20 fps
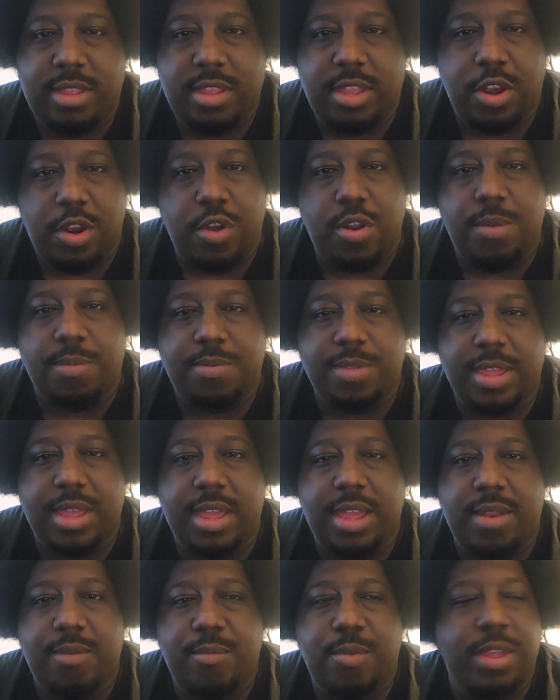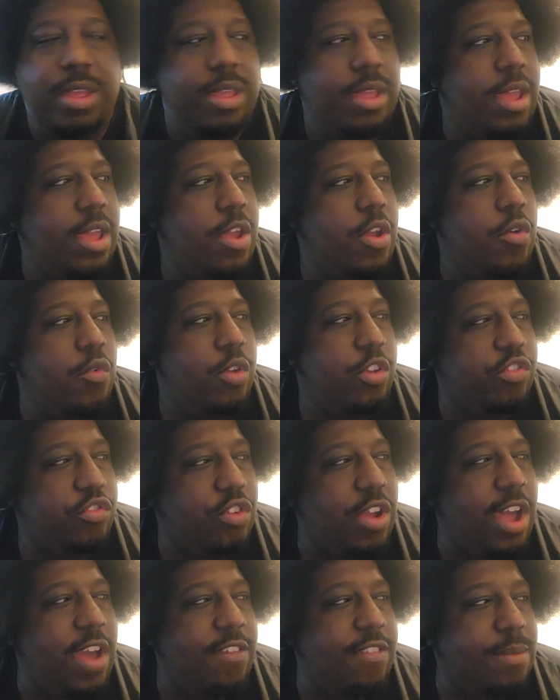You know what I'm saying? We
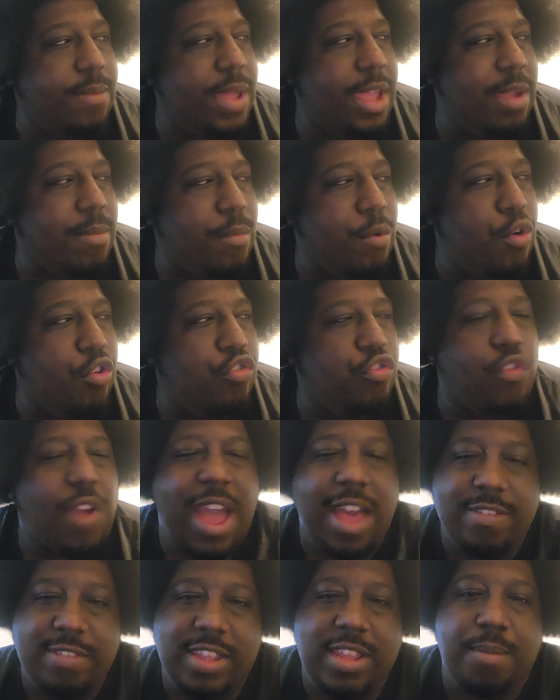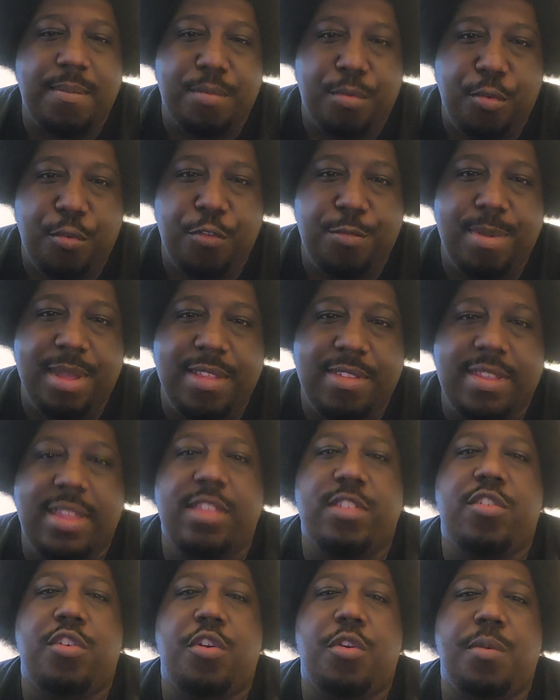strive to make more drastic improvements
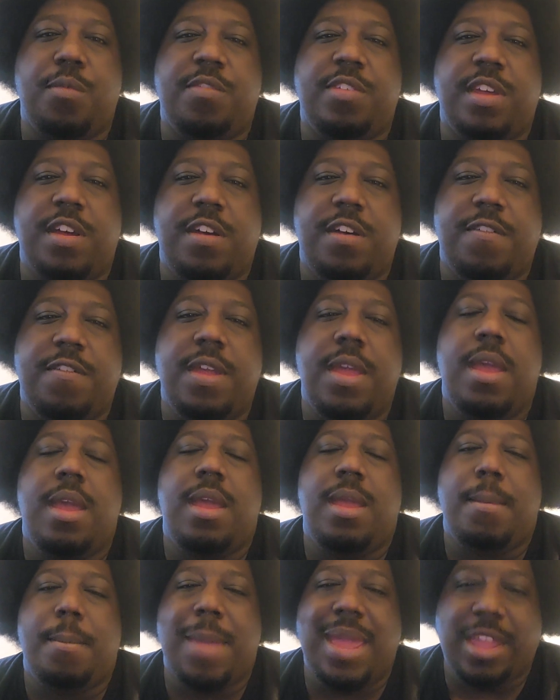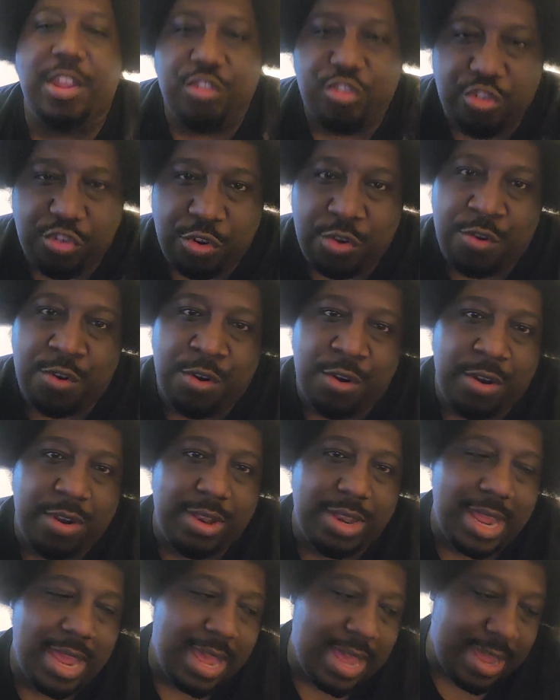in terms of making sure
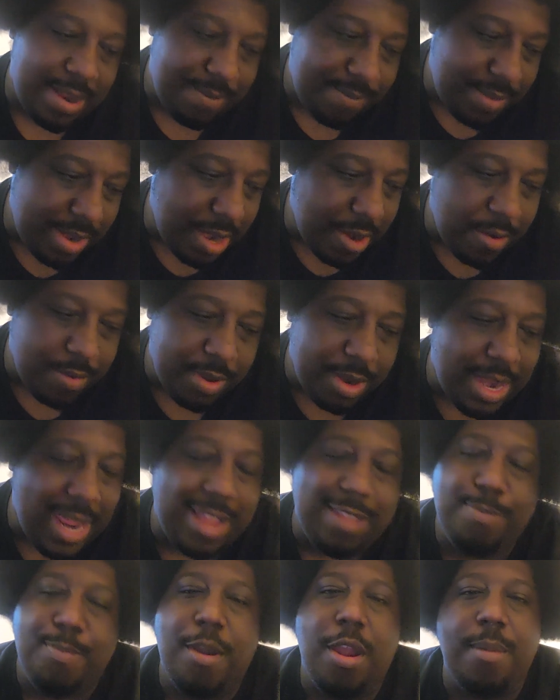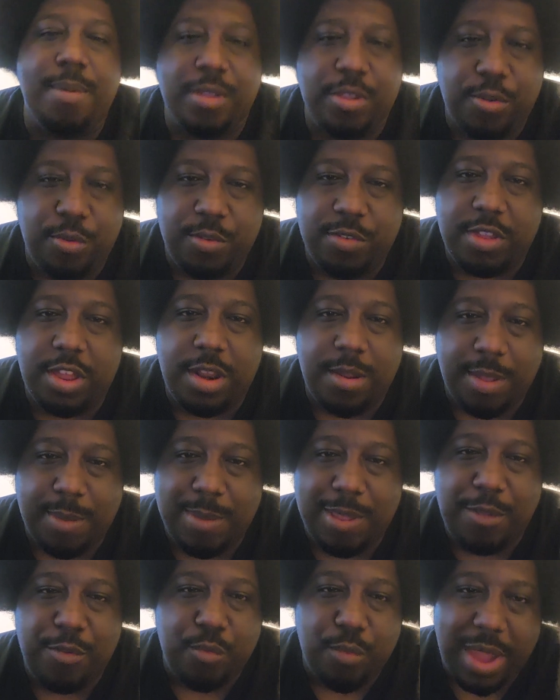that next barbecue is going to
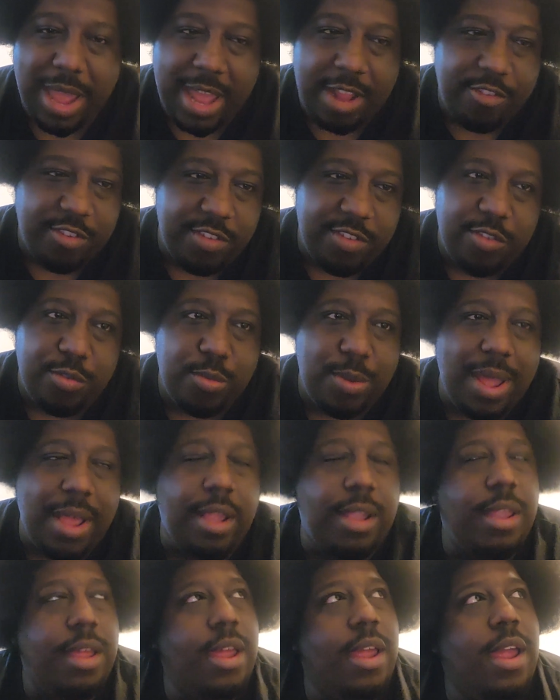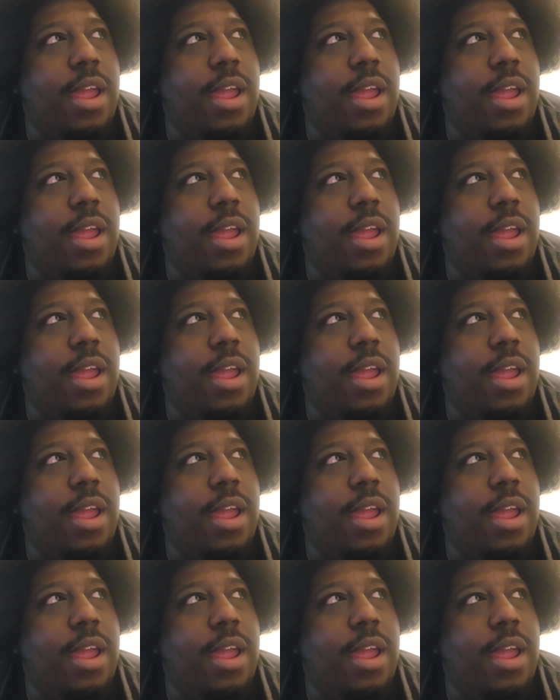be ran just as well.